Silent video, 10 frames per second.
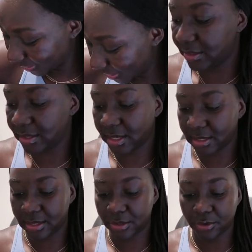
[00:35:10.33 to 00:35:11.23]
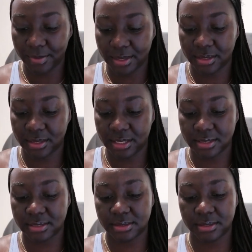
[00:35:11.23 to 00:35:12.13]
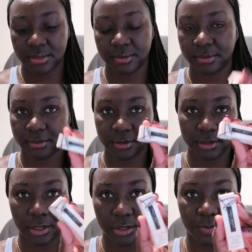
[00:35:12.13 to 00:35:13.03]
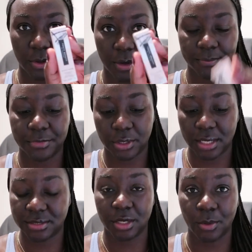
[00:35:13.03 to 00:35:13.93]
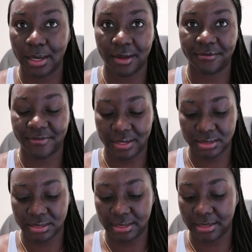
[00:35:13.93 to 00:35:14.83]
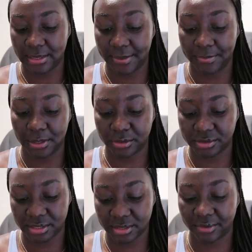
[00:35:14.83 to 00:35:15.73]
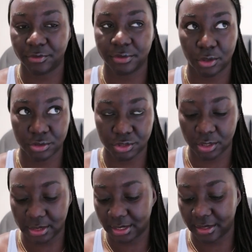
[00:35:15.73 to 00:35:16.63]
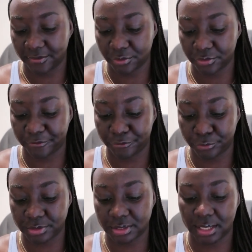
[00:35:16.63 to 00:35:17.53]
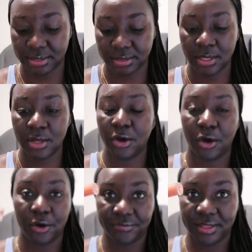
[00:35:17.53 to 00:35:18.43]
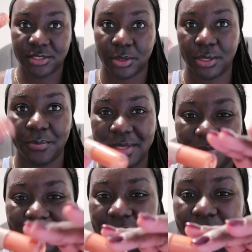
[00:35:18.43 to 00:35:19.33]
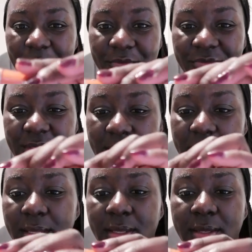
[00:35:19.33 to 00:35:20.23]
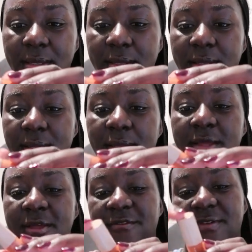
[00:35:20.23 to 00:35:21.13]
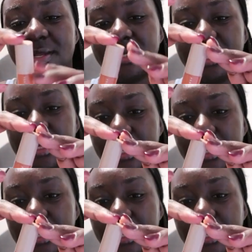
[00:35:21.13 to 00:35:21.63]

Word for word: then he got me this gloss bomb you guys know i love fenty lip glosses i've got the hot chocolate and i've got the full size of this so he got me the mini of the fenty